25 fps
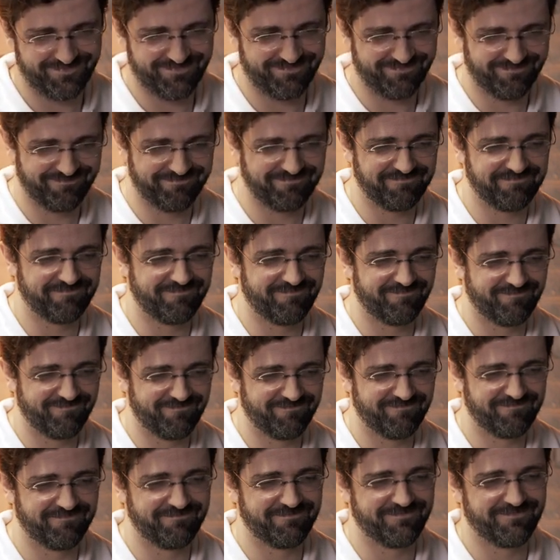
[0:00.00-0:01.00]

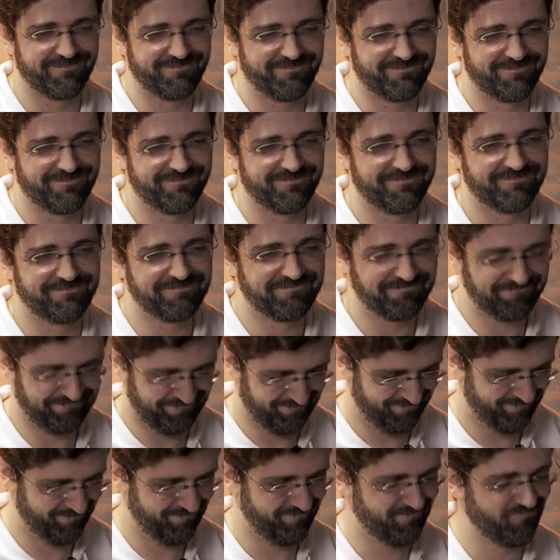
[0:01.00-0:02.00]

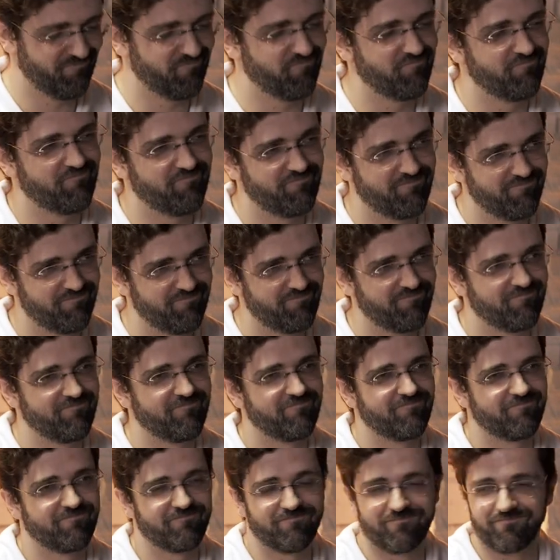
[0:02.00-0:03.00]

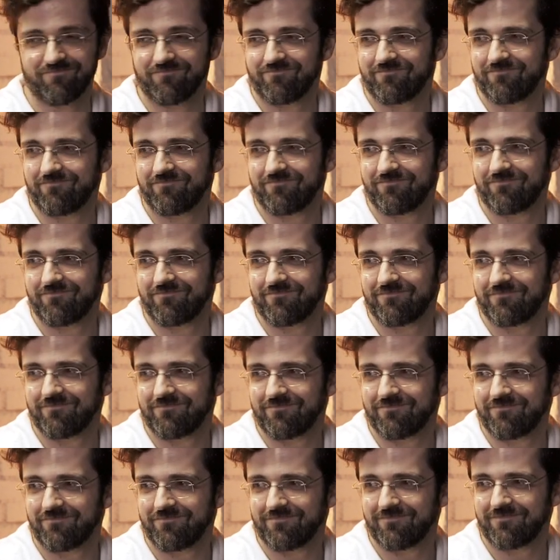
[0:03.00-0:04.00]

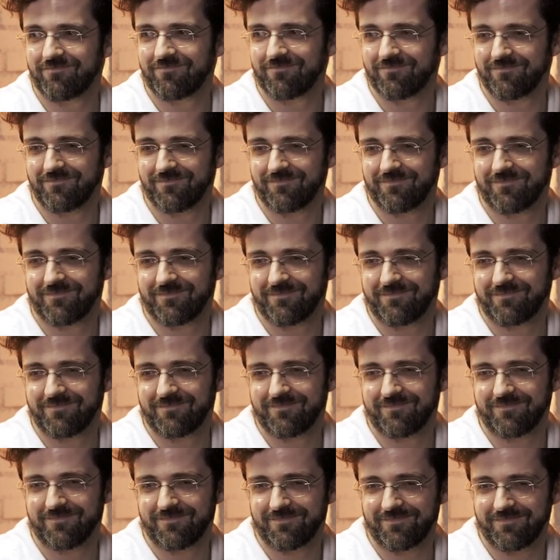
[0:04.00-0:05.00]

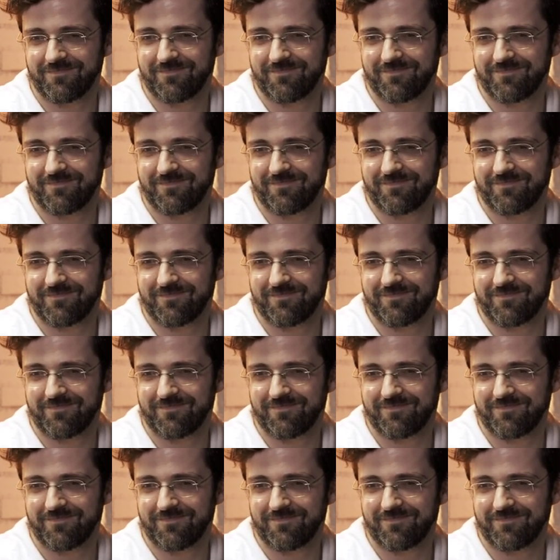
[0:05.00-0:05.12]
This person isn't speaking.